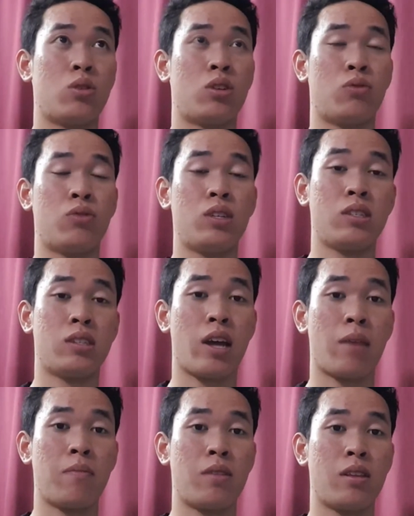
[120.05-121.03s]
the first
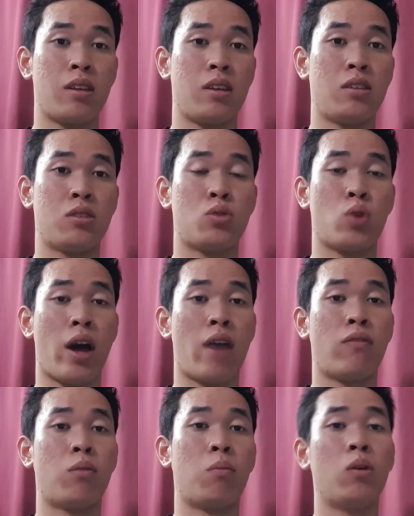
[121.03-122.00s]
step is to
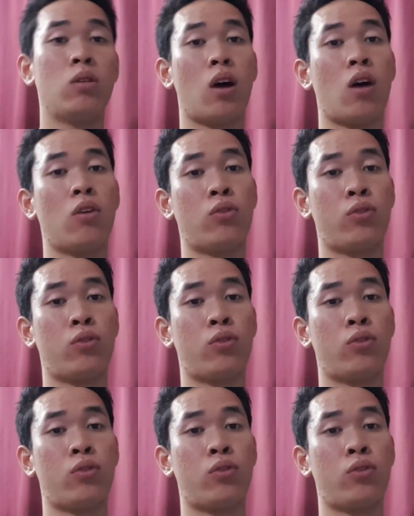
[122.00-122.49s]
have a bowl of